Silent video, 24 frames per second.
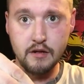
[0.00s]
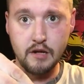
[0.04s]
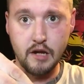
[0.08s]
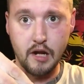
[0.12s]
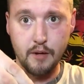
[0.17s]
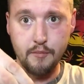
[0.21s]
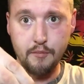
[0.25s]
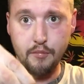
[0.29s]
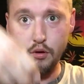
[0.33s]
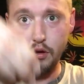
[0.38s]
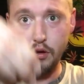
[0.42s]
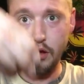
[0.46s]

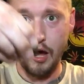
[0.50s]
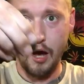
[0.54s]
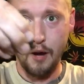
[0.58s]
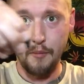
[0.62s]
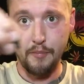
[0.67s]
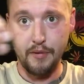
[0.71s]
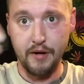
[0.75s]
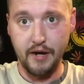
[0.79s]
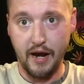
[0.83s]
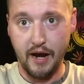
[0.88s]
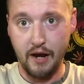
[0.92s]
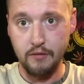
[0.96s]
and pull up
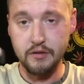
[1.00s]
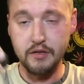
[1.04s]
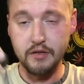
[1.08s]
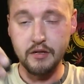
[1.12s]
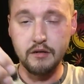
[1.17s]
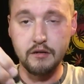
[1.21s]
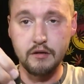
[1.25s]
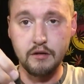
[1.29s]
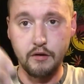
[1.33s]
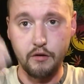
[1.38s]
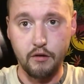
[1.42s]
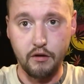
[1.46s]
and out,
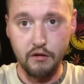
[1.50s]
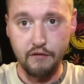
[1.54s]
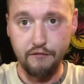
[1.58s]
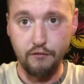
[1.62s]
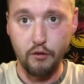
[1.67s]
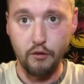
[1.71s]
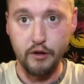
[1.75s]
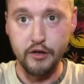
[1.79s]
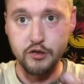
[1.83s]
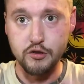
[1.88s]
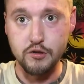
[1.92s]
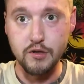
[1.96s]
you can
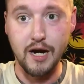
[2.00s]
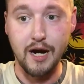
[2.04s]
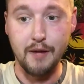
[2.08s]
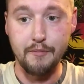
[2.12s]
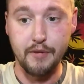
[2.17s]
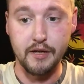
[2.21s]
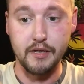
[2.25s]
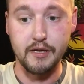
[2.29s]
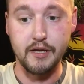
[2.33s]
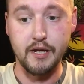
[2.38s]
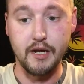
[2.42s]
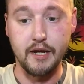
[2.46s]
avoid
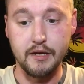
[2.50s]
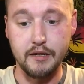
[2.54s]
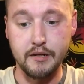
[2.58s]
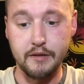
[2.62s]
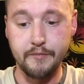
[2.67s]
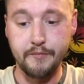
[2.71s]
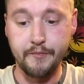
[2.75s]
dropping that.